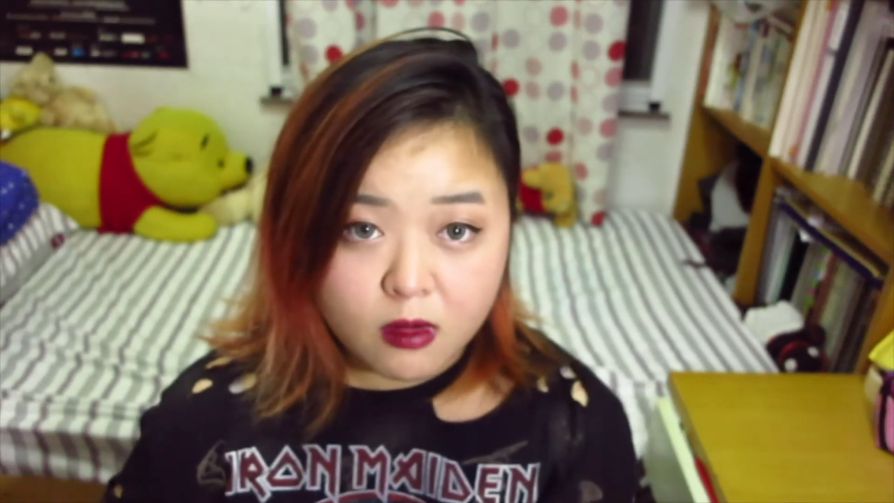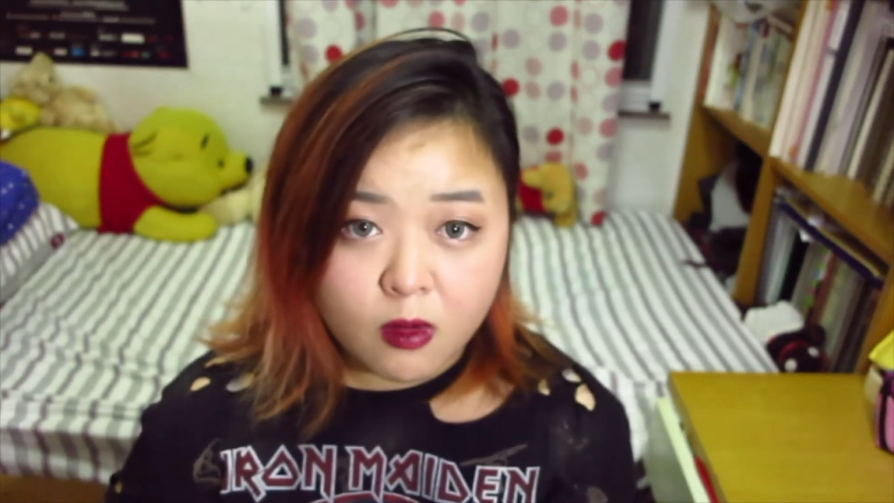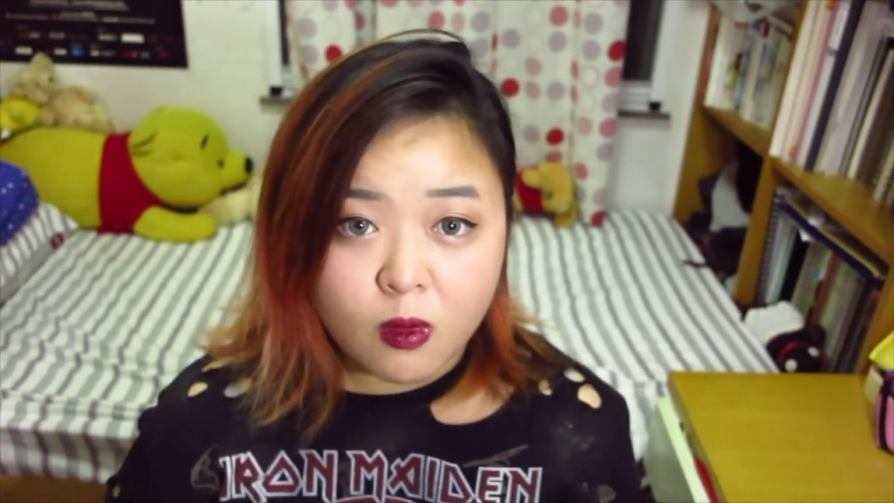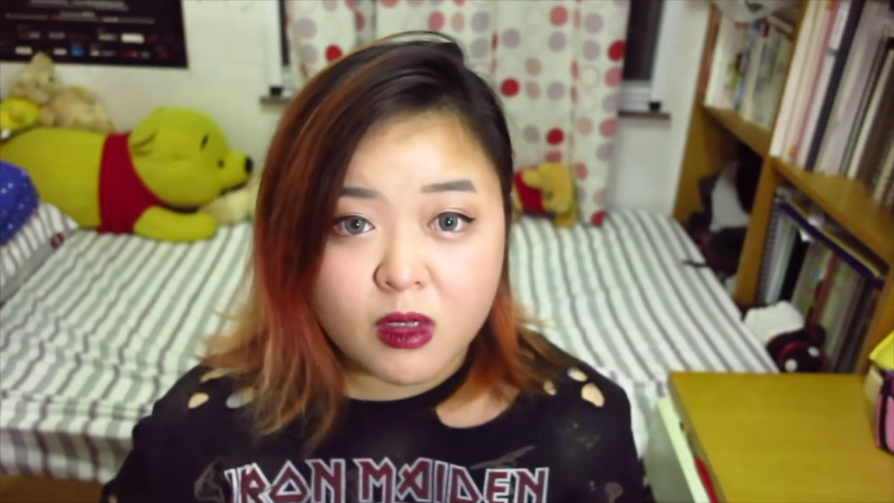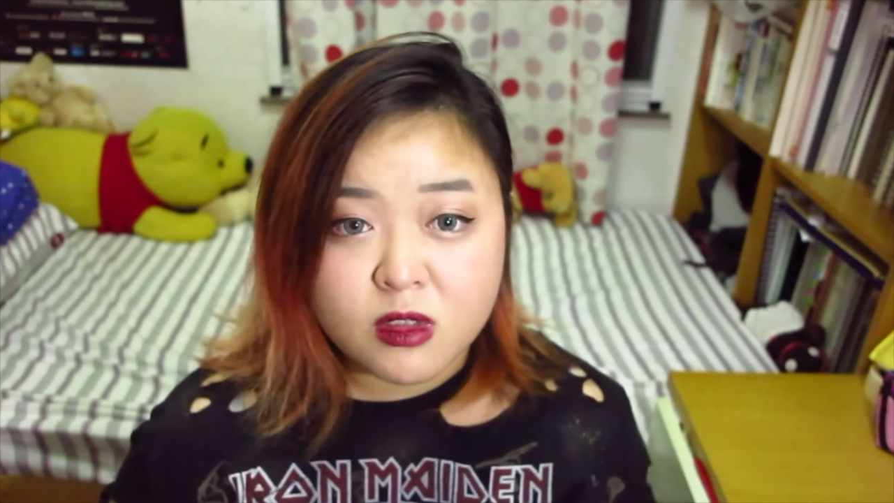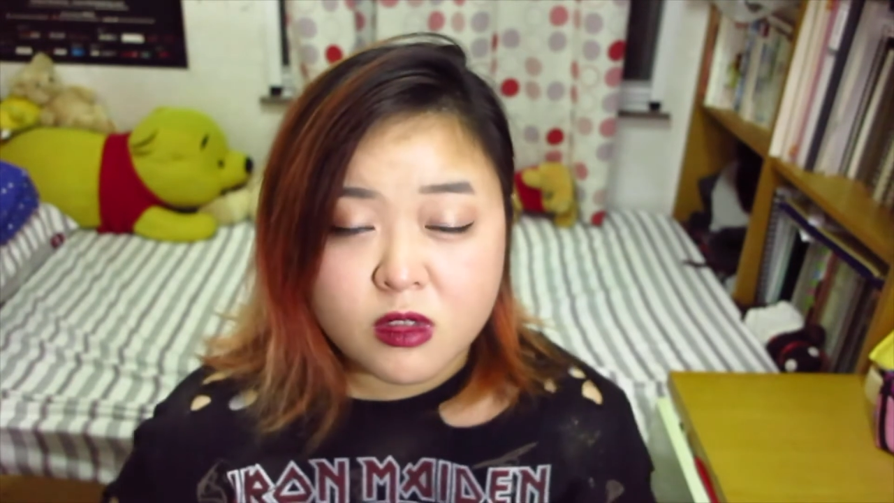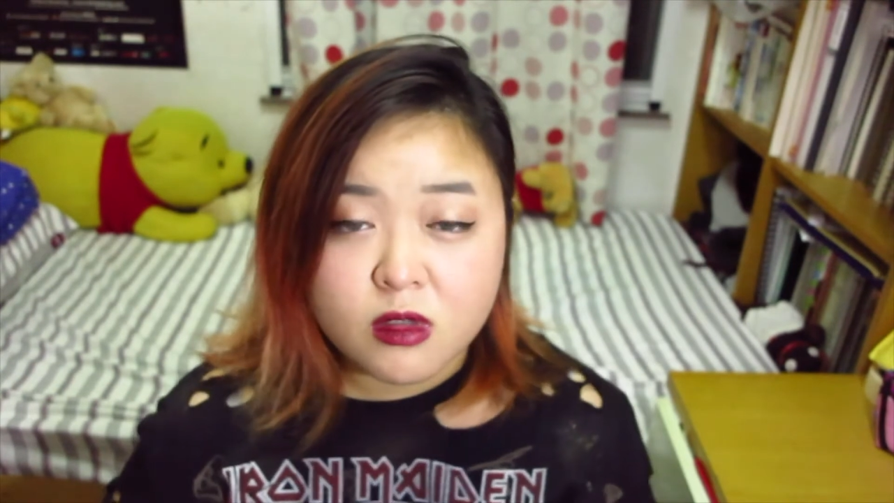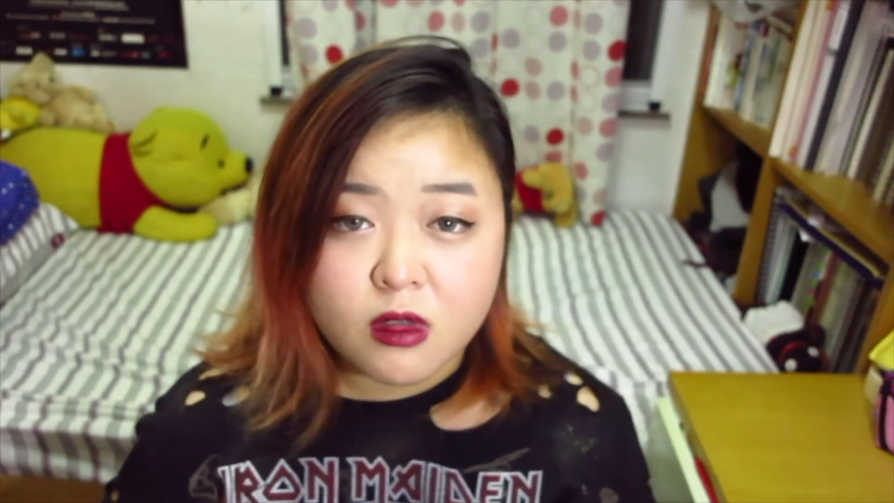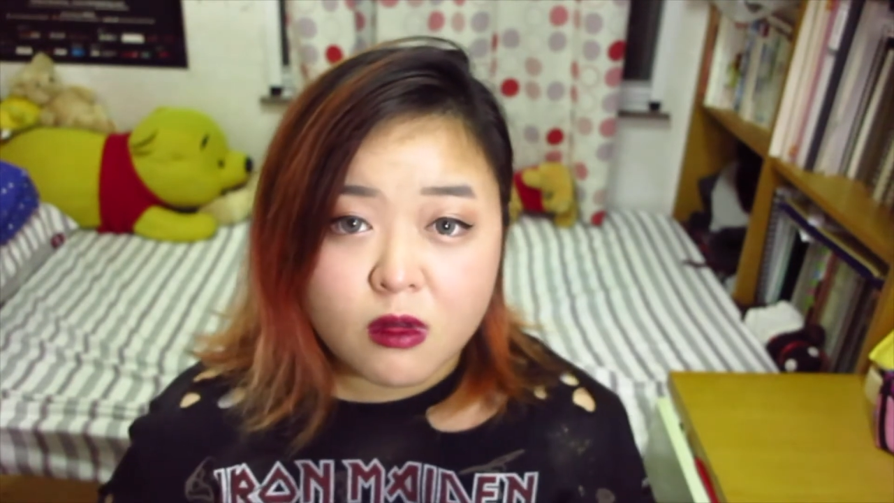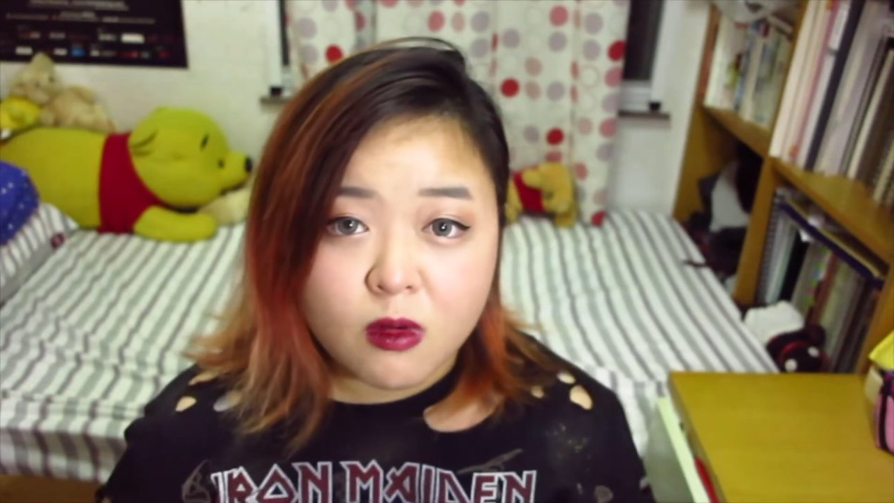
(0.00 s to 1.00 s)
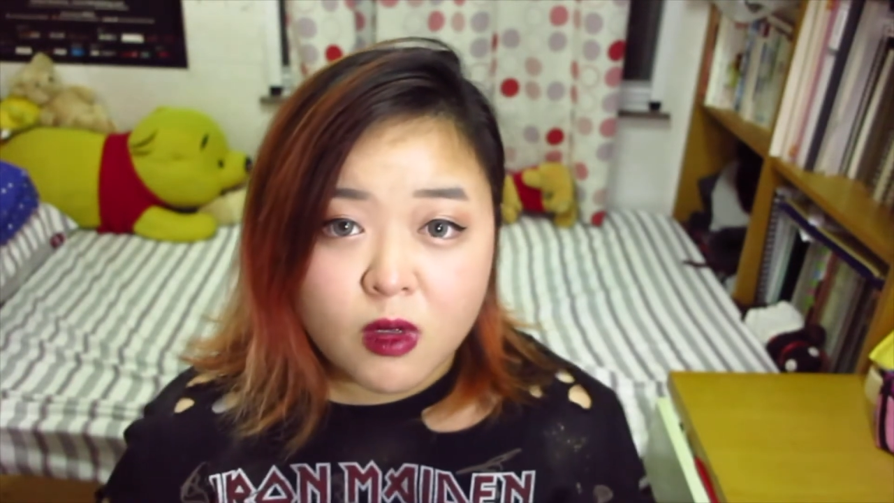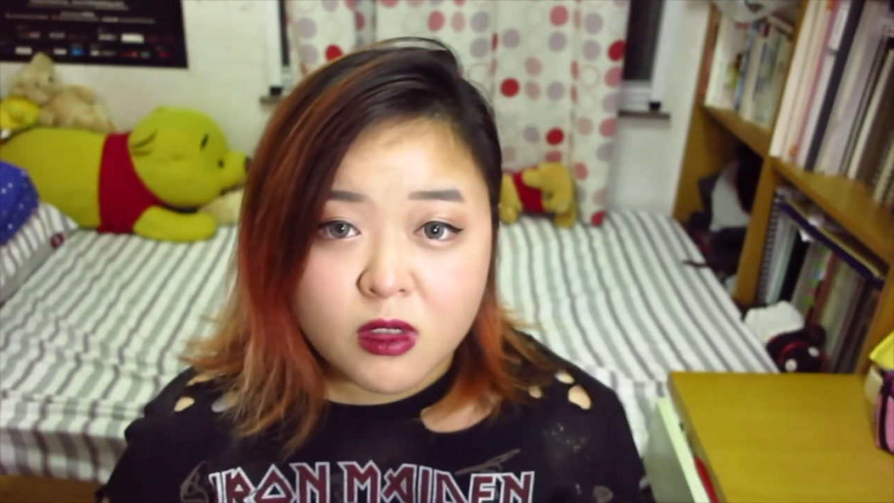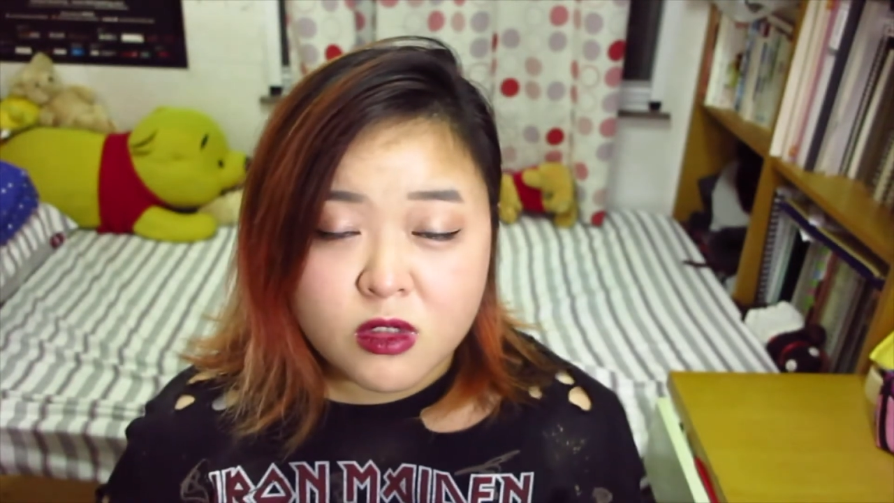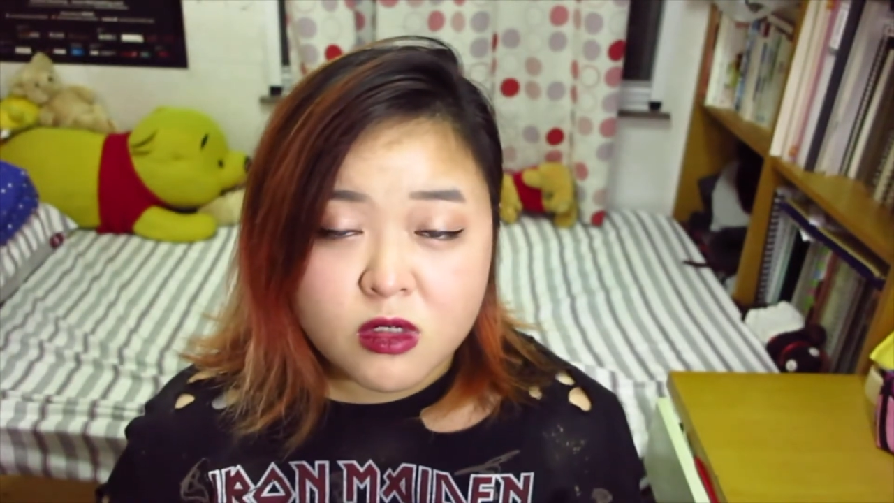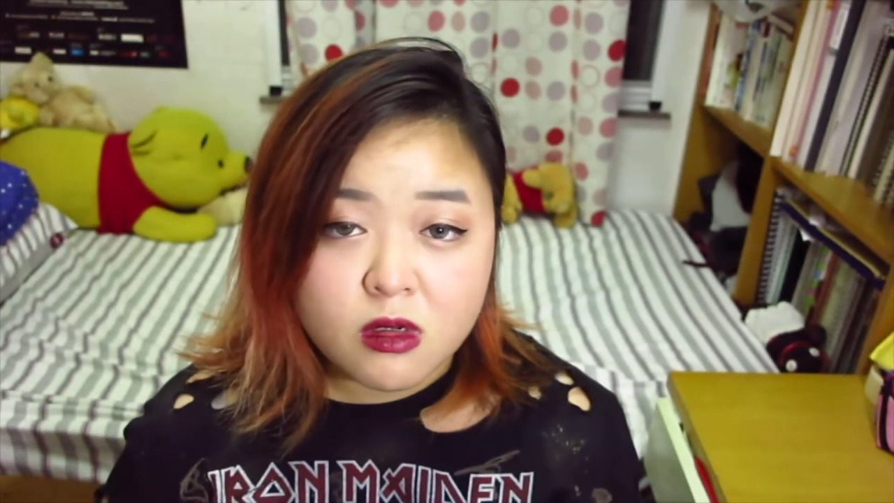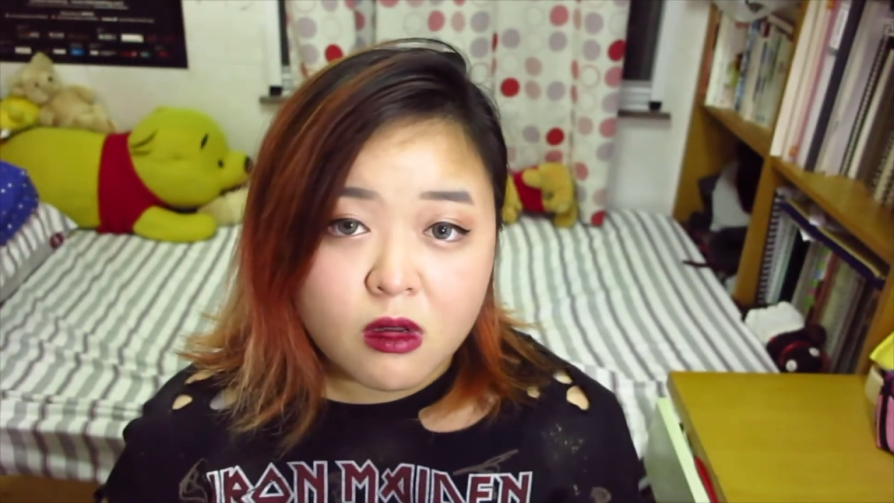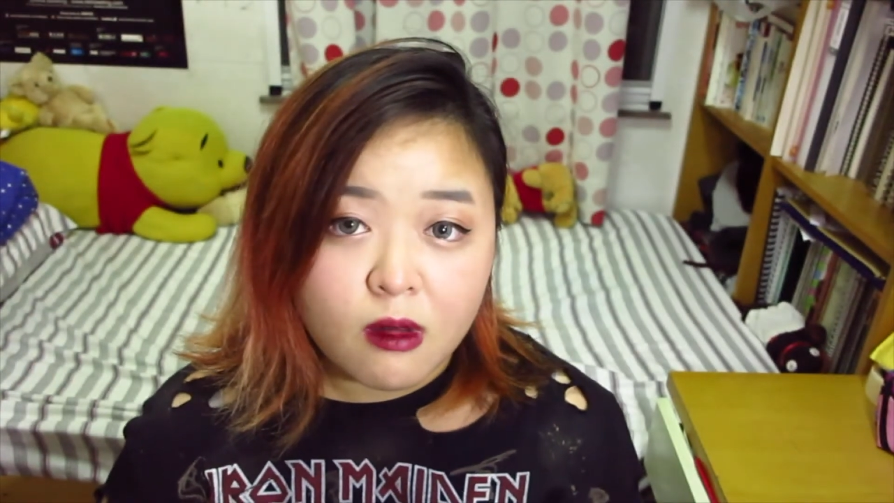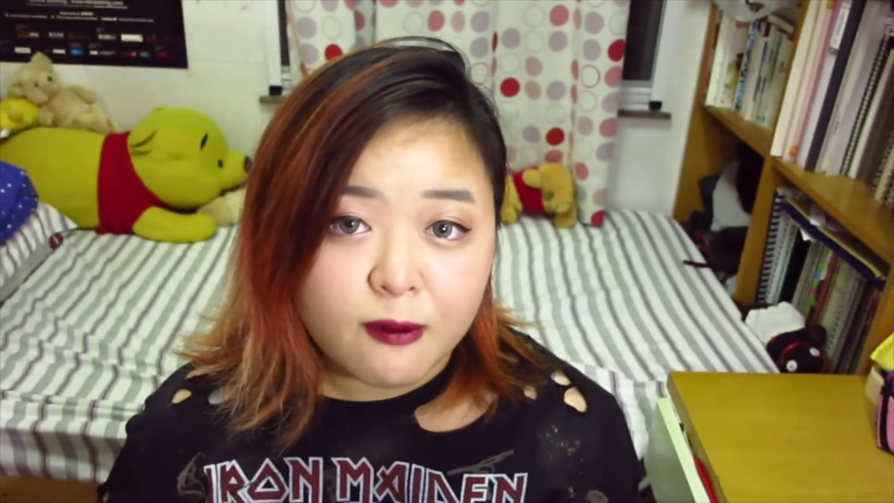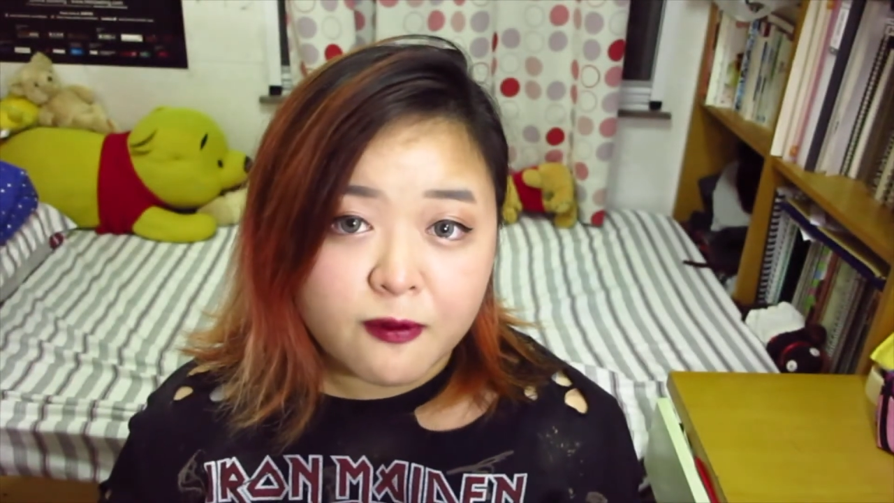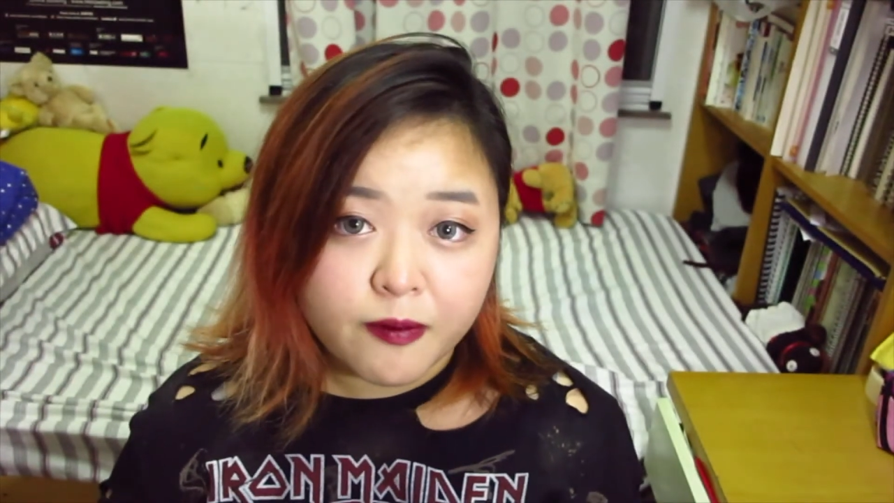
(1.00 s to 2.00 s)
quest the question of